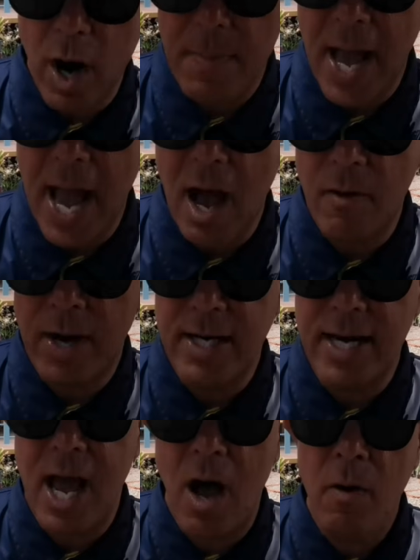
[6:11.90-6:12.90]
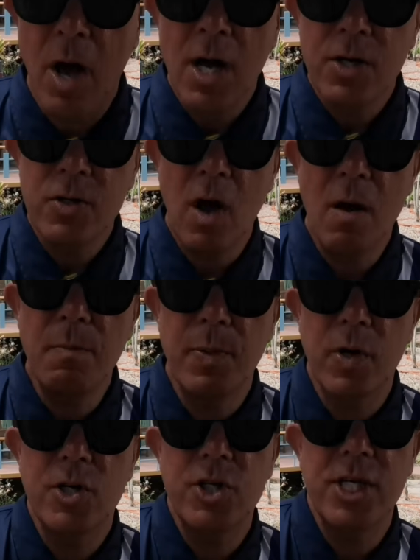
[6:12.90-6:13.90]
where I'm at right now.
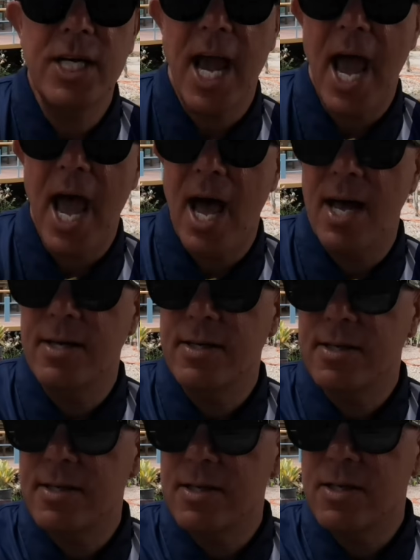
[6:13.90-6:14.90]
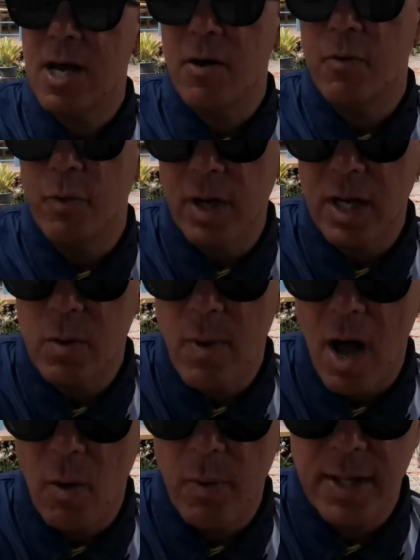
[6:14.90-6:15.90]
Tom Birchie has done
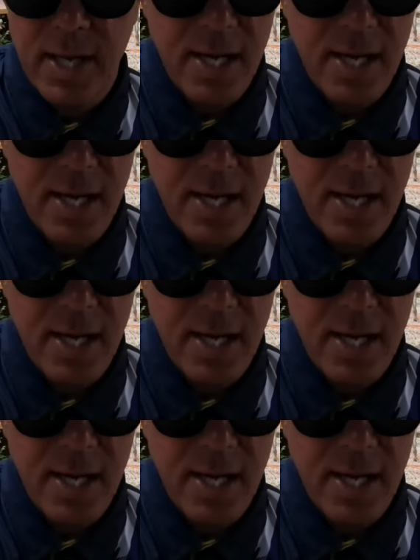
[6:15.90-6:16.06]
really well